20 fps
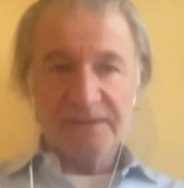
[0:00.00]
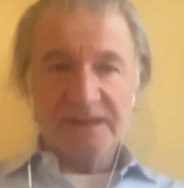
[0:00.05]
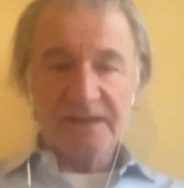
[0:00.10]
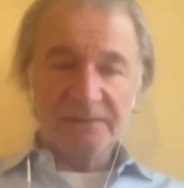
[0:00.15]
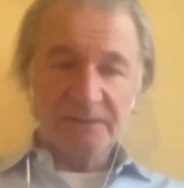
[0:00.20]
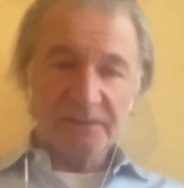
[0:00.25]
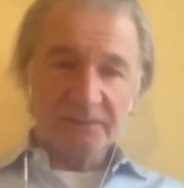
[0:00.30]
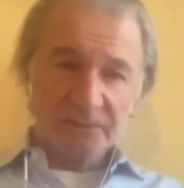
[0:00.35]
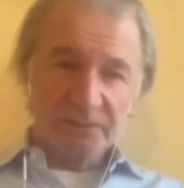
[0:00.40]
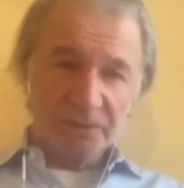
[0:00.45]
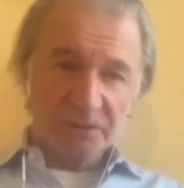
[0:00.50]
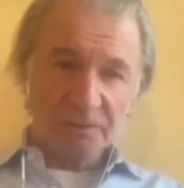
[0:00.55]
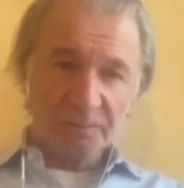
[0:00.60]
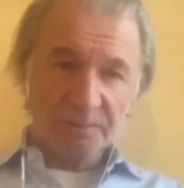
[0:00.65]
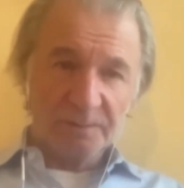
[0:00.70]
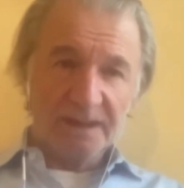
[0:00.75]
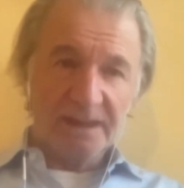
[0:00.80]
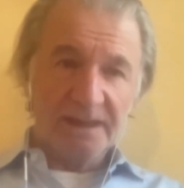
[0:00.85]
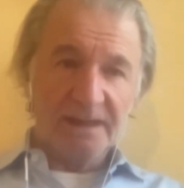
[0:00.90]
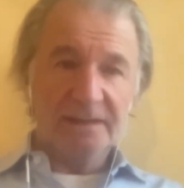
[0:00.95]
We have the
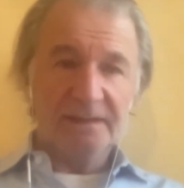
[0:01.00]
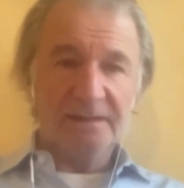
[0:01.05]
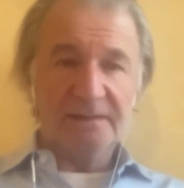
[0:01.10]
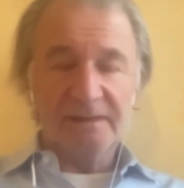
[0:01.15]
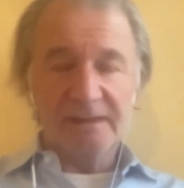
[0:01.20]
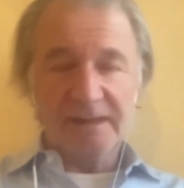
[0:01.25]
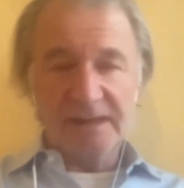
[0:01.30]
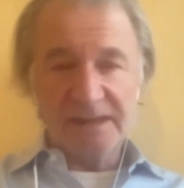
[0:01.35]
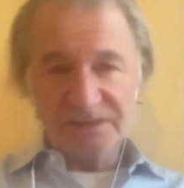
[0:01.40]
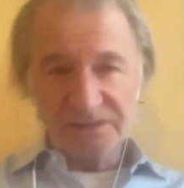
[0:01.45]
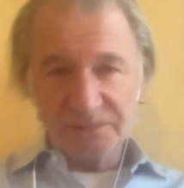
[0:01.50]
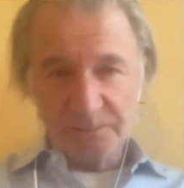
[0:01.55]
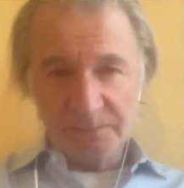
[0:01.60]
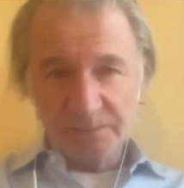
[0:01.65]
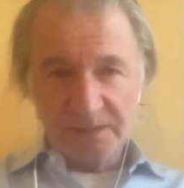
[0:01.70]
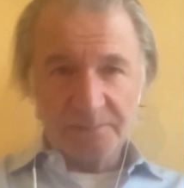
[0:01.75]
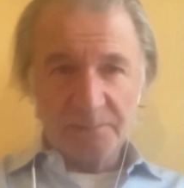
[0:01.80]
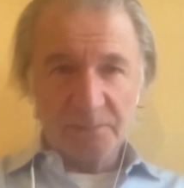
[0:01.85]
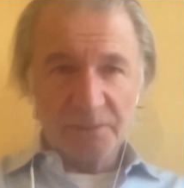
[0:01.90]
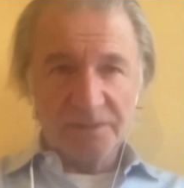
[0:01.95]
World Bank, the
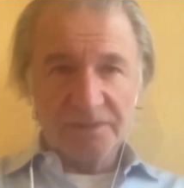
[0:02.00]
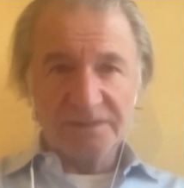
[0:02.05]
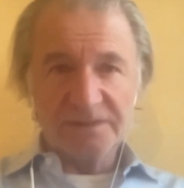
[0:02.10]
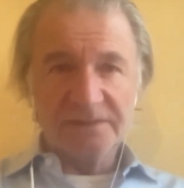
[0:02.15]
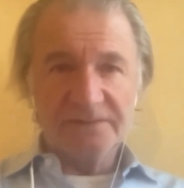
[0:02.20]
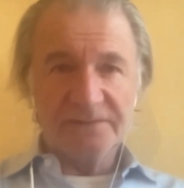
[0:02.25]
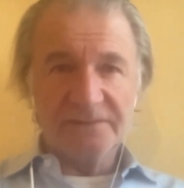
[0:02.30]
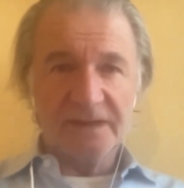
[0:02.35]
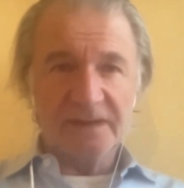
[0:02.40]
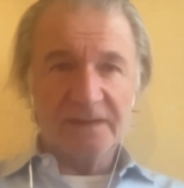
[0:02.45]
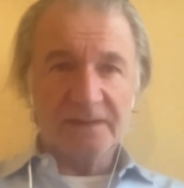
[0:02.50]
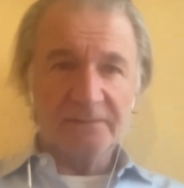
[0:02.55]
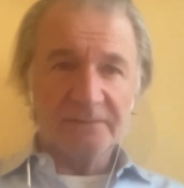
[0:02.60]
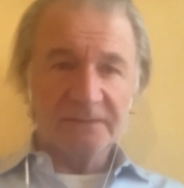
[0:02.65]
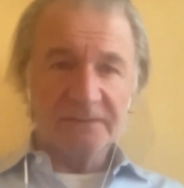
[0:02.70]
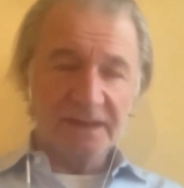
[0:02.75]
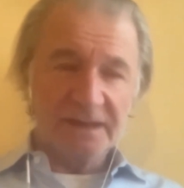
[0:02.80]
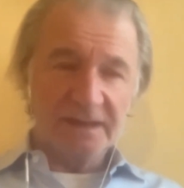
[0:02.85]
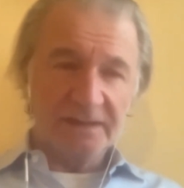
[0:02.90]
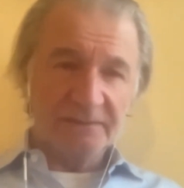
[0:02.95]
National Monetary
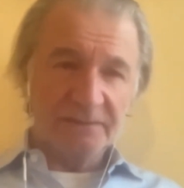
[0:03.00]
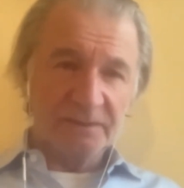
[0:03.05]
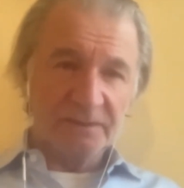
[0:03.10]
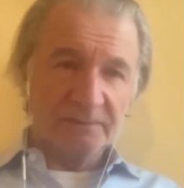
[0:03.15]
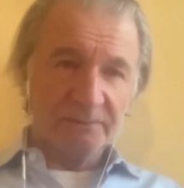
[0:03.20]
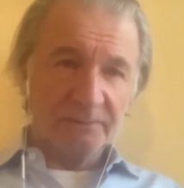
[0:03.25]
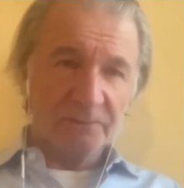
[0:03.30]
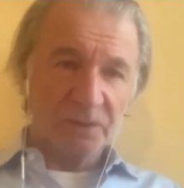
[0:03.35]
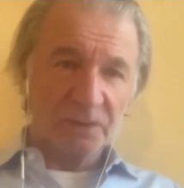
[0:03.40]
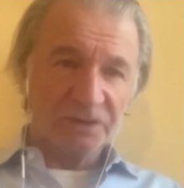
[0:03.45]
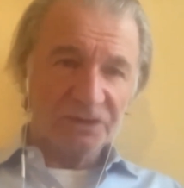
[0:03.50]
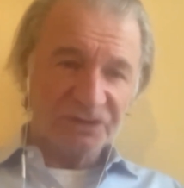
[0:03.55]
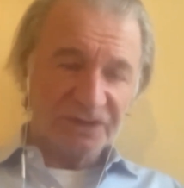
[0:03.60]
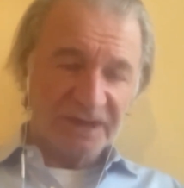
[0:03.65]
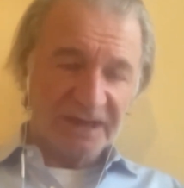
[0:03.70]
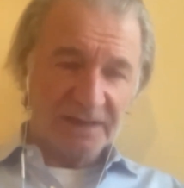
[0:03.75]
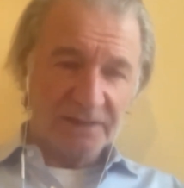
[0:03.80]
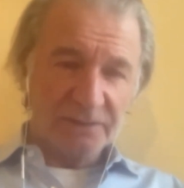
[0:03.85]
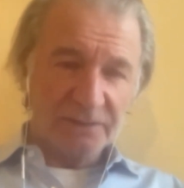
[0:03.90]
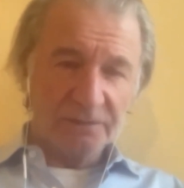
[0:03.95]
Fund, we have the World
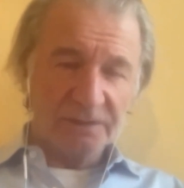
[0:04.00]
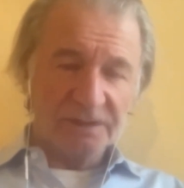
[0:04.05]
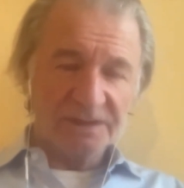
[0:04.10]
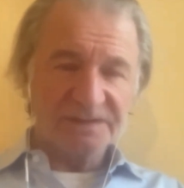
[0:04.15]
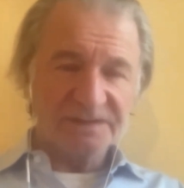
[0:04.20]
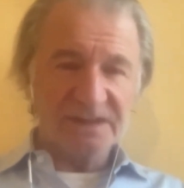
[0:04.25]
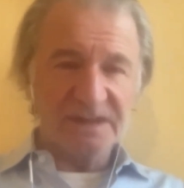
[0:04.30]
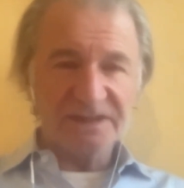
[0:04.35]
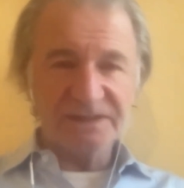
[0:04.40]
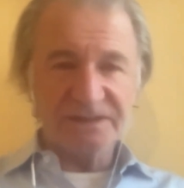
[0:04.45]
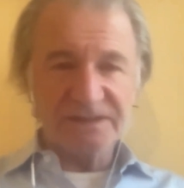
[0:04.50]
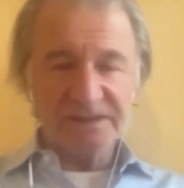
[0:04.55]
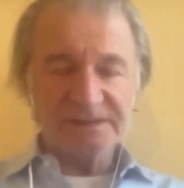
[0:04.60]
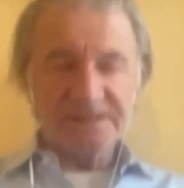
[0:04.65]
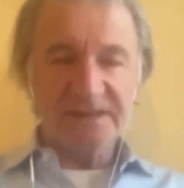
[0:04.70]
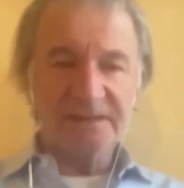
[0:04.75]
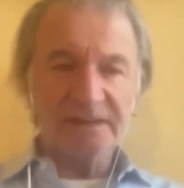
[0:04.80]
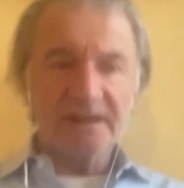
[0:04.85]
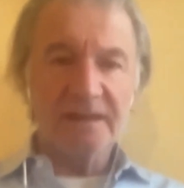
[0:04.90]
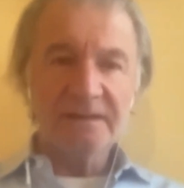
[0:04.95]
Trade Organization,
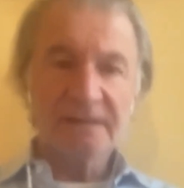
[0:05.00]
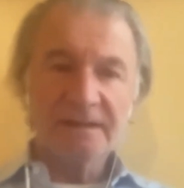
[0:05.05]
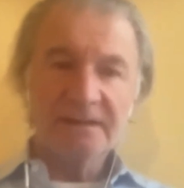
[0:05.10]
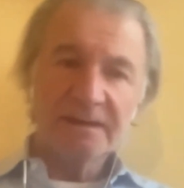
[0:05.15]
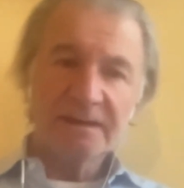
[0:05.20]
etc.